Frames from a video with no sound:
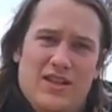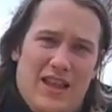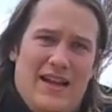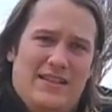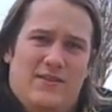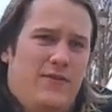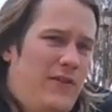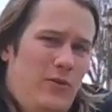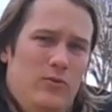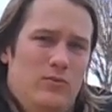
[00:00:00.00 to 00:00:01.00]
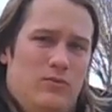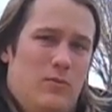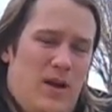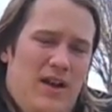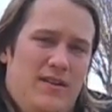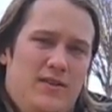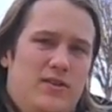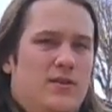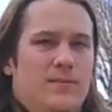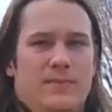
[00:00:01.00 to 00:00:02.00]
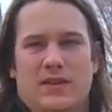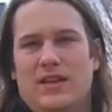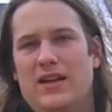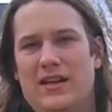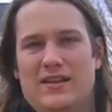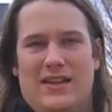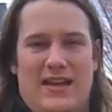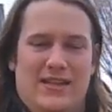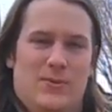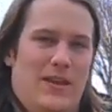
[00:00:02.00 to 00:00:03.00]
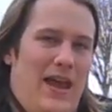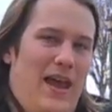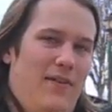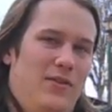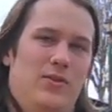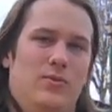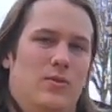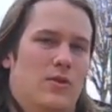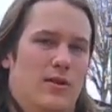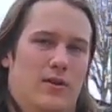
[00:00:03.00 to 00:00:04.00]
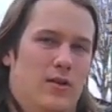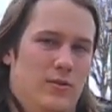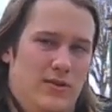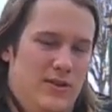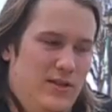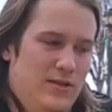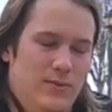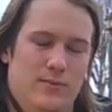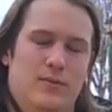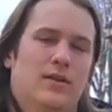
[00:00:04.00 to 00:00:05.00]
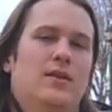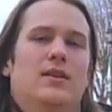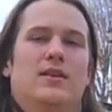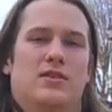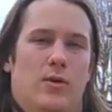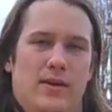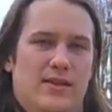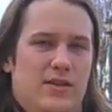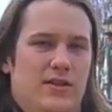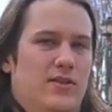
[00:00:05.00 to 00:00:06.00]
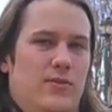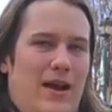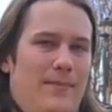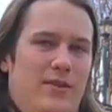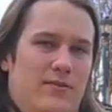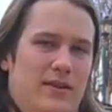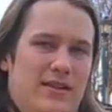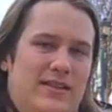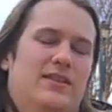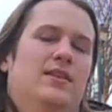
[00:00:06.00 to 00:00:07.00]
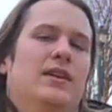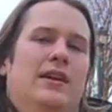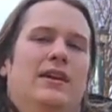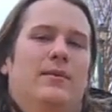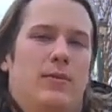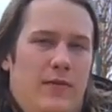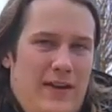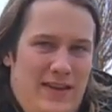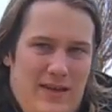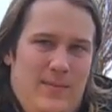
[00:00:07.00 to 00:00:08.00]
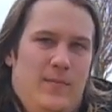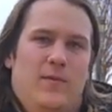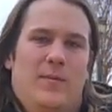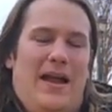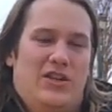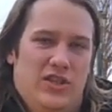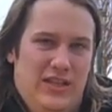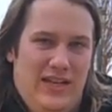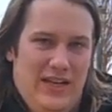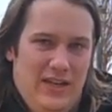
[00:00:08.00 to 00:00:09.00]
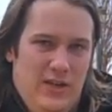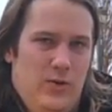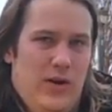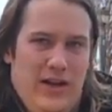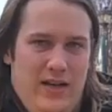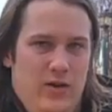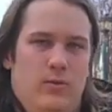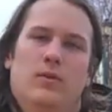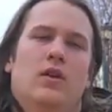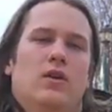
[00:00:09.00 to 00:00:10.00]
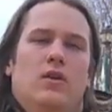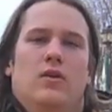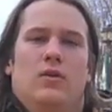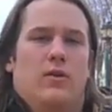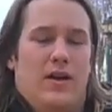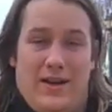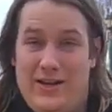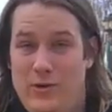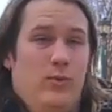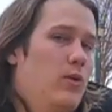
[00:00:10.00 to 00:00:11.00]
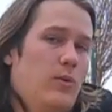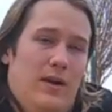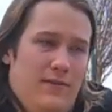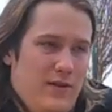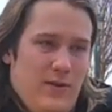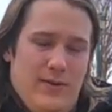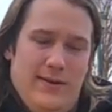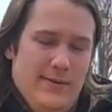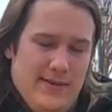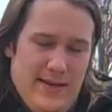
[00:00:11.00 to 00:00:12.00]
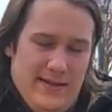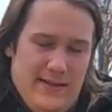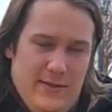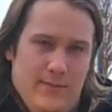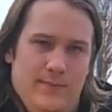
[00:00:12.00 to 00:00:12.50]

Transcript: the last few reminders. In a case where they have you or are close to you, it's always good to grab their wrist, prevent them from actually getting to you or hitting you or cutting you or whatever they're going to use against you.